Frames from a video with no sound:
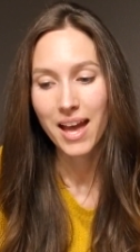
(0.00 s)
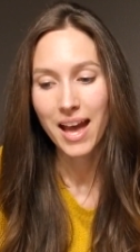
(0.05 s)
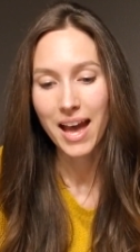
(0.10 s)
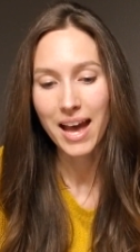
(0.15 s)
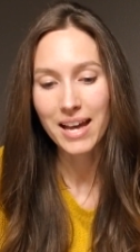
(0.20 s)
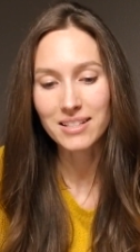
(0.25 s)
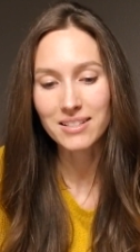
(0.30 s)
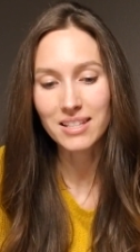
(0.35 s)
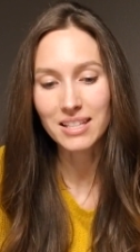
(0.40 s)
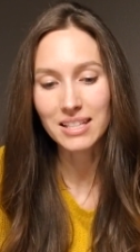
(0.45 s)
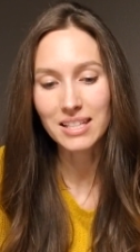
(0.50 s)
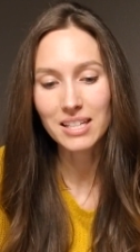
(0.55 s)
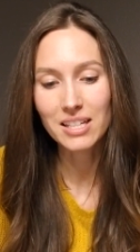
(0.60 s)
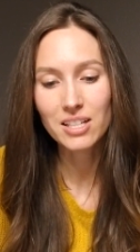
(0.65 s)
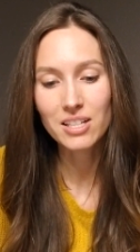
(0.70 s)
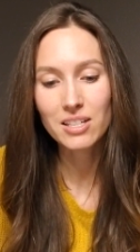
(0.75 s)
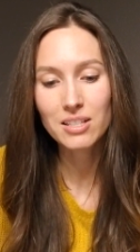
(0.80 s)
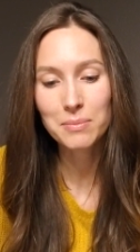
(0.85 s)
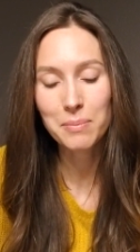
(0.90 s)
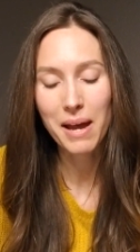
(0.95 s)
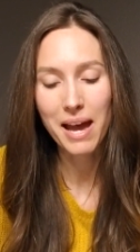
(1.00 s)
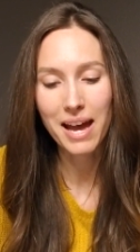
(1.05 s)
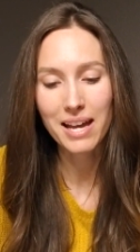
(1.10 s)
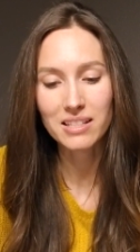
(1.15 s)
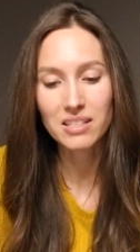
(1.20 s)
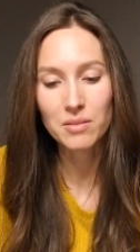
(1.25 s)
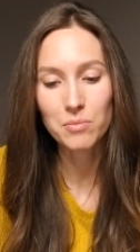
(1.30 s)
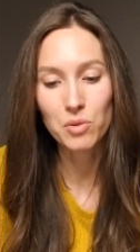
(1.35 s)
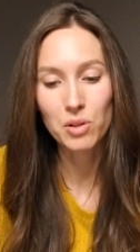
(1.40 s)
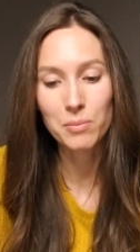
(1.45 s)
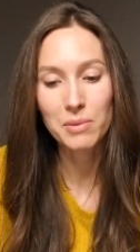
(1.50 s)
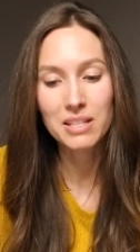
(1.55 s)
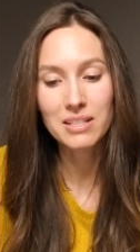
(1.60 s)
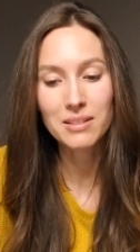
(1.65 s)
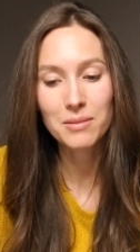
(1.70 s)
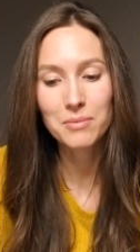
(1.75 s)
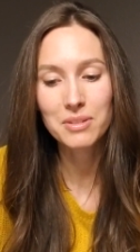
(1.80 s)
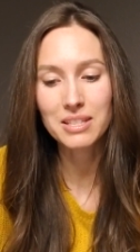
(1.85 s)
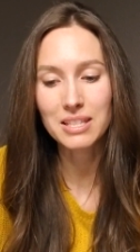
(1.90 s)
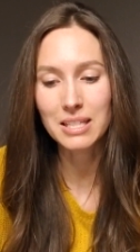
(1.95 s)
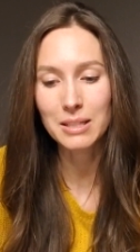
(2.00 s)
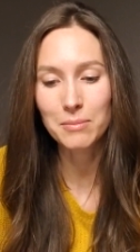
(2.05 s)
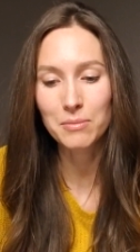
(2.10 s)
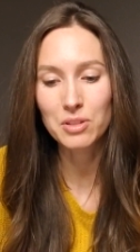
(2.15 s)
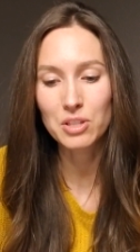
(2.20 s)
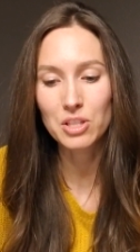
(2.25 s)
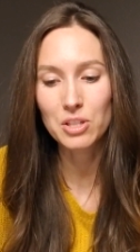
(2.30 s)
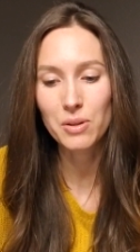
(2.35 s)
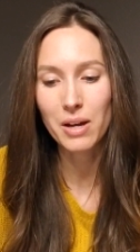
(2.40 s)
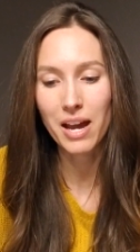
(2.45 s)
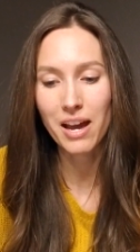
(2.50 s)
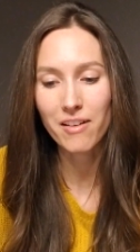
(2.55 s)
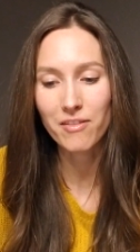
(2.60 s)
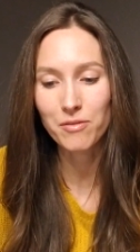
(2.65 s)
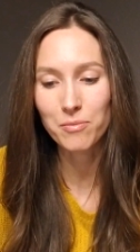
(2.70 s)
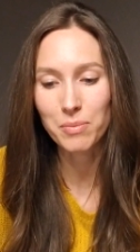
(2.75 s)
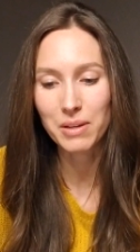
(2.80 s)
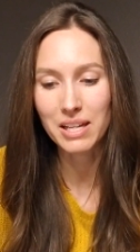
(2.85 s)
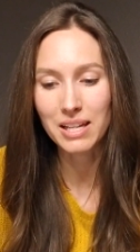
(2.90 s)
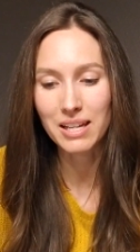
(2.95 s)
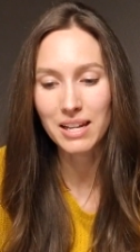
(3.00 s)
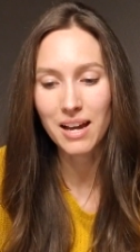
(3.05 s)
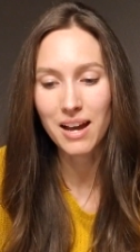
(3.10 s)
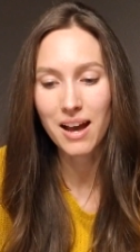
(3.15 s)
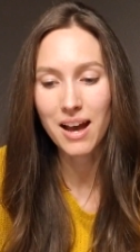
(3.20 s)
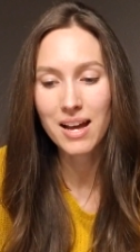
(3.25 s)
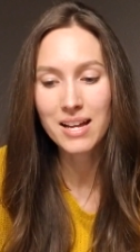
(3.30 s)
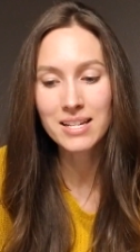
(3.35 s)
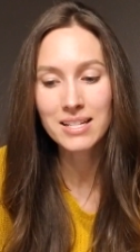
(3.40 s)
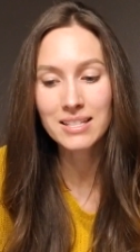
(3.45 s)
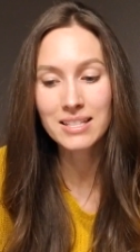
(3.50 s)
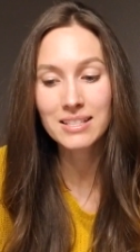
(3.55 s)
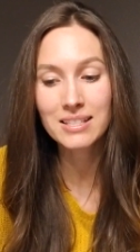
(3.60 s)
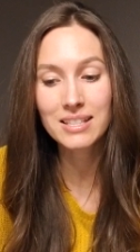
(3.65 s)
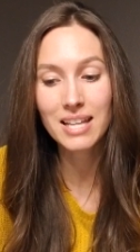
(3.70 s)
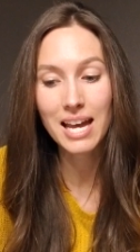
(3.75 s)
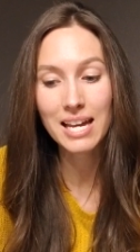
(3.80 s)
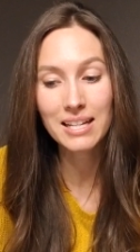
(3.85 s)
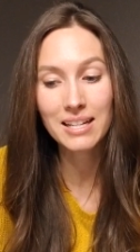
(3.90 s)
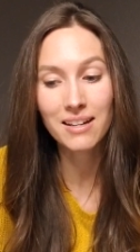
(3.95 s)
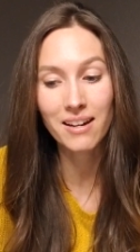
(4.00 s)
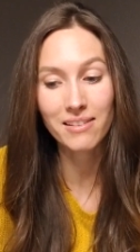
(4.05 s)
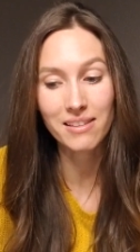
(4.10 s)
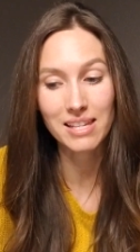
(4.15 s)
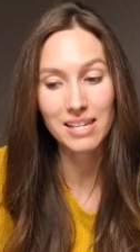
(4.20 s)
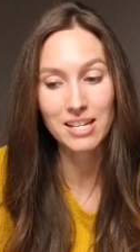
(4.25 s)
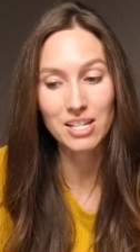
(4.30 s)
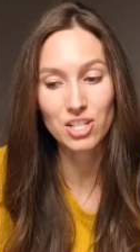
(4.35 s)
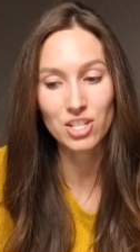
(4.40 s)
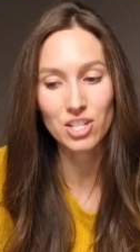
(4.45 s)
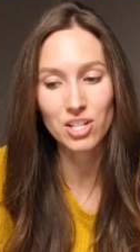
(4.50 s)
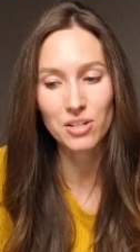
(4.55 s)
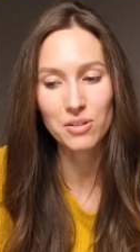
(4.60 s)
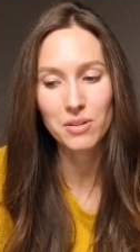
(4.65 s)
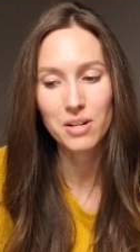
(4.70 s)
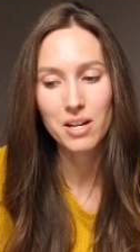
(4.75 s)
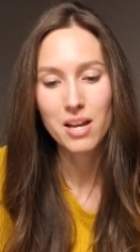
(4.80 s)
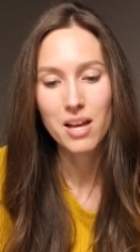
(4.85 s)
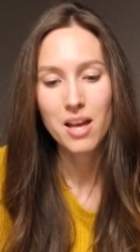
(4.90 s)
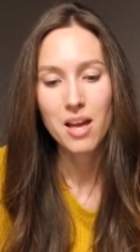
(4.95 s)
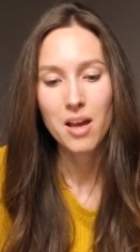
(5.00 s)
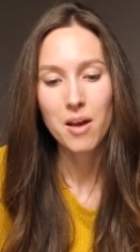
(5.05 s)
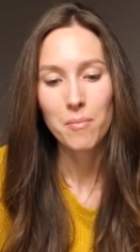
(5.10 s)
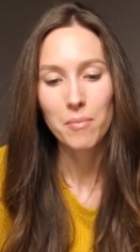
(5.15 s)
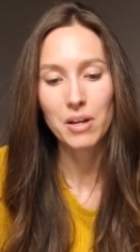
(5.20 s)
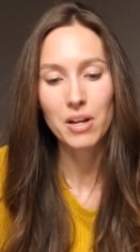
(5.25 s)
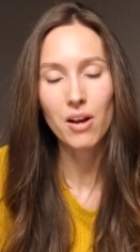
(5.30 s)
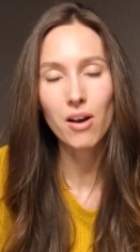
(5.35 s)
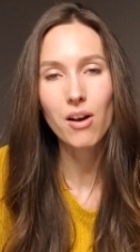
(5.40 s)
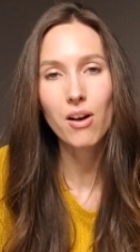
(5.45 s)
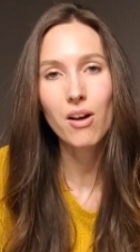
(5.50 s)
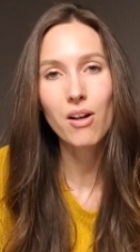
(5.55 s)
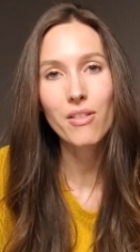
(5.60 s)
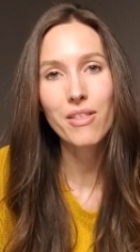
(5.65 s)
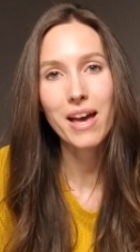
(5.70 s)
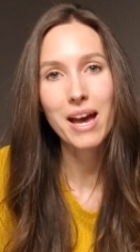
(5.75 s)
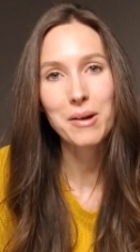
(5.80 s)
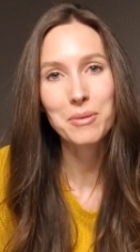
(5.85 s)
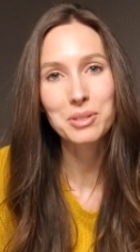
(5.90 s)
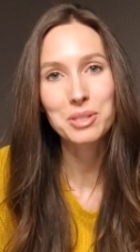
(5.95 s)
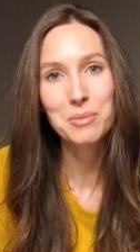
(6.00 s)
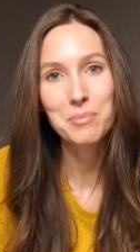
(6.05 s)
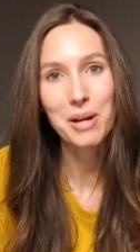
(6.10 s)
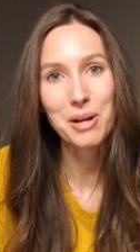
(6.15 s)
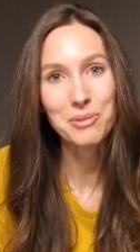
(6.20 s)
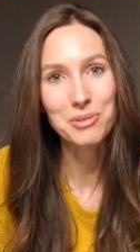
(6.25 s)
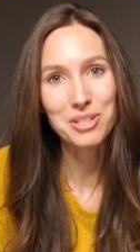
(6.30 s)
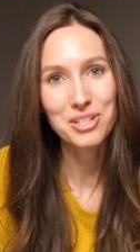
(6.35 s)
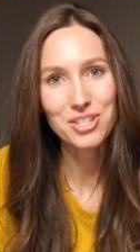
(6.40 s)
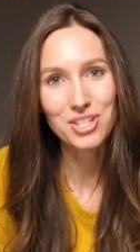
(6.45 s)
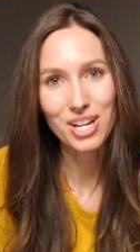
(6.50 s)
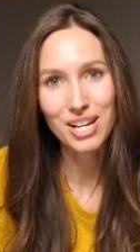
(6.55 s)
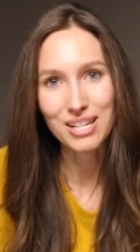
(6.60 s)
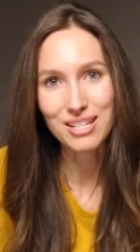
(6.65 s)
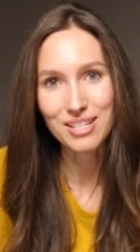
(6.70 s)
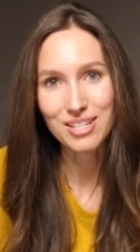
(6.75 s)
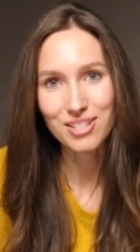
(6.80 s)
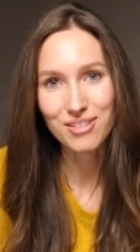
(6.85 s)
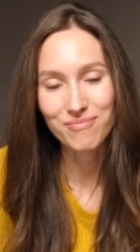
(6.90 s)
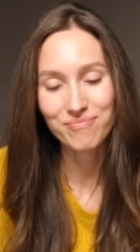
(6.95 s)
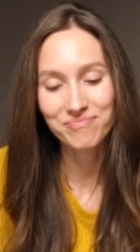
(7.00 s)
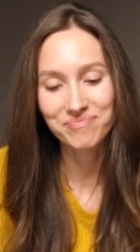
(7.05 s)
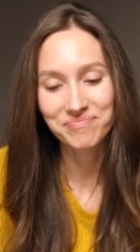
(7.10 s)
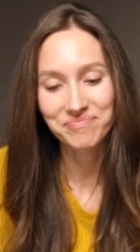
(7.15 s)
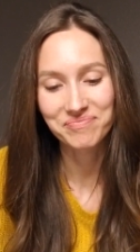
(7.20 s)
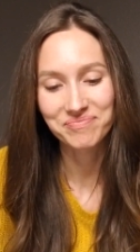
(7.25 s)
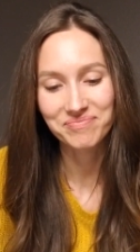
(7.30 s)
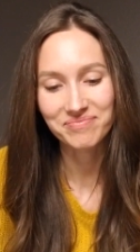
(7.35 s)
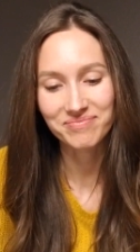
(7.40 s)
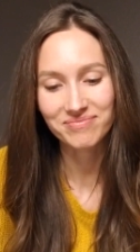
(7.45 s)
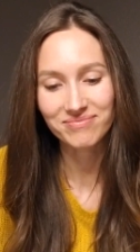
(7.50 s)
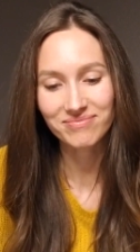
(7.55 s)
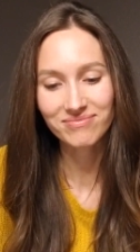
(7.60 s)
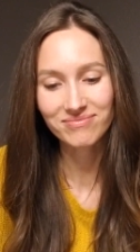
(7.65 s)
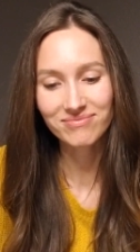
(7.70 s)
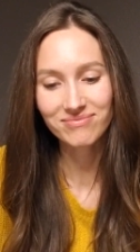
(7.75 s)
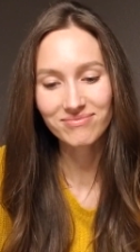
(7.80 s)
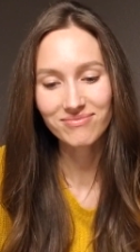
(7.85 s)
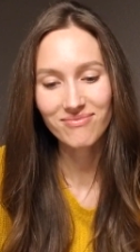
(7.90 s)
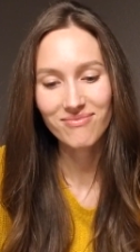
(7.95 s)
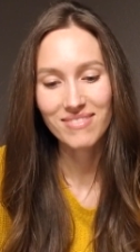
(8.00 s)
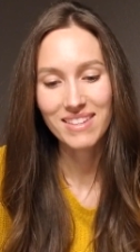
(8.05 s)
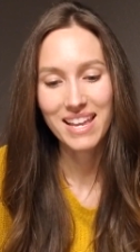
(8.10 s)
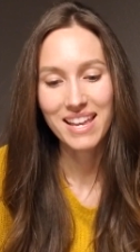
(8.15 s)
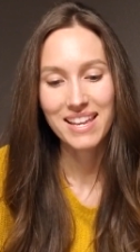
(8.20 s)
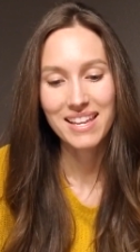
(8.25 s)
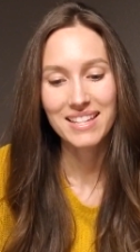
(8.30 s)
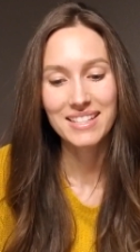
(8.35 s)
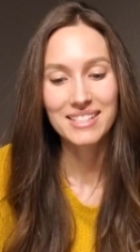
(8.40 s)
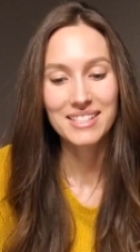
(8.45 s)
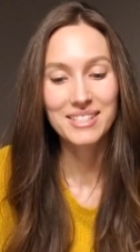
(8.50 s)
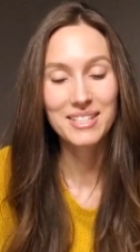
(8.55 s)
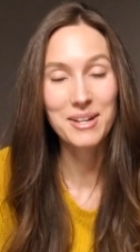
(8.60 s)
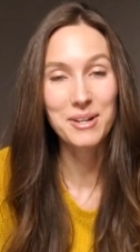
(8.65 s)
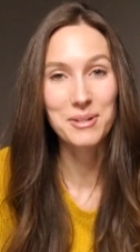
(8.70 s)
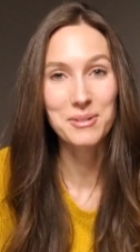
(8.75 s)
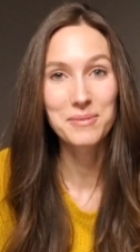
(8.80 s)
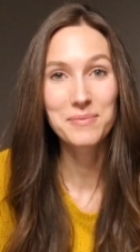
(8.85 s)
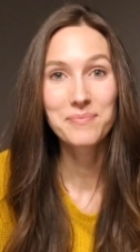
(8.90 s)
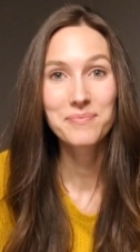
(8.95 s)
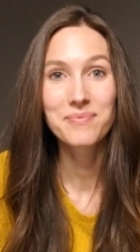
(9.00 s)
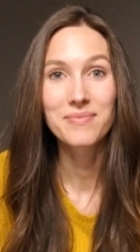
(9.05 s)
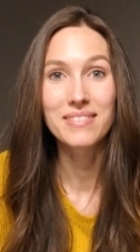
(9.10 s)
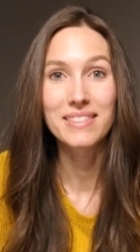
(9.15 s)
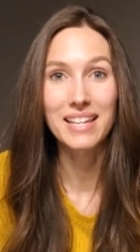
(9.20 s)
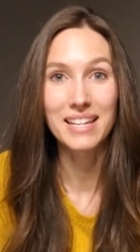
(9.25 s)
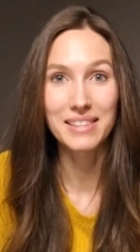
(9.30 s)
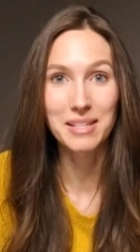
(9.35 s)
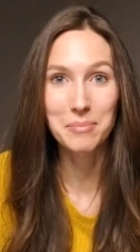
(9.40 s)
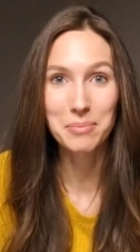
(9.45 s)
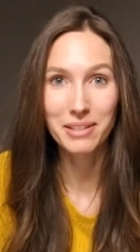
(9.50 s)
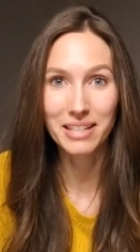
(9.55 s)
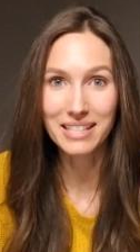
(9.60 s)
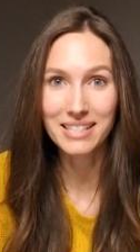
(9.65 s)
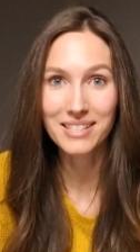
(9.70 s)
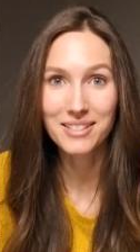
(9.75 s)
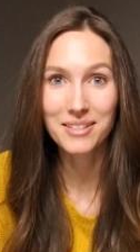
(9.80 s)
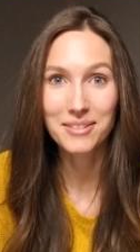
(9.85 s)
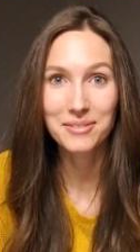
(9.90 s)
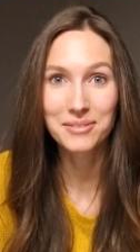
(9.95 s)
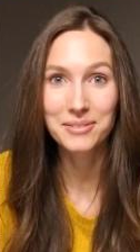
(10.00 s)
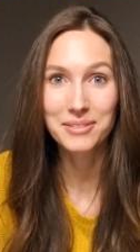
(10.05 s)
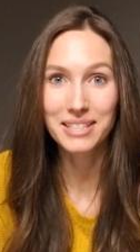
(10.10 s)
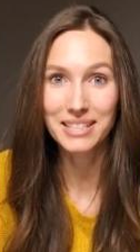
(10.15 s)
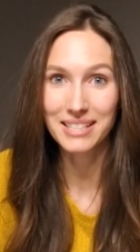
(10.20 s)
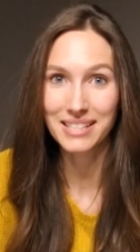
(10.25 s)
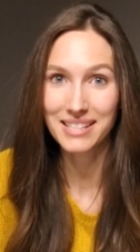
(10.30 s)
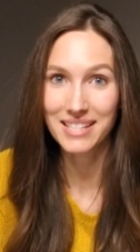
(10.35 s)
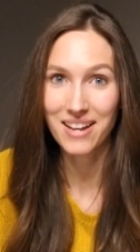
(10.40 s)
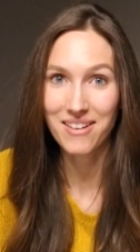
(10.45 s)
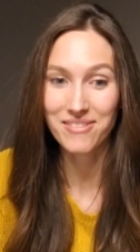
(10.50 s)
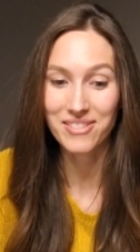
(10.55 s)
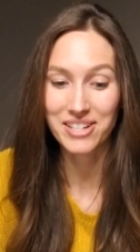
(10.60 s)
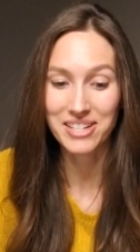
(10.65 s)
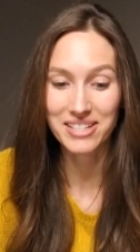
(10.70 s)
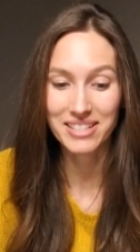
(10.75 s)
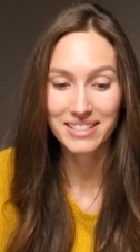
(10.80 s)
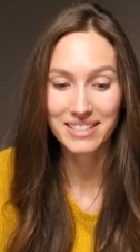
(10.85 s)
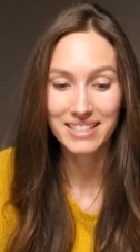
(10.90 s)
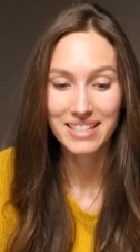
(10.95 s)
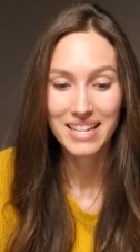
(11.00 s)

As the years passed, Mormonism seems to have been undecided on the issue, but all that was about to change. So, then the plates rediscovered.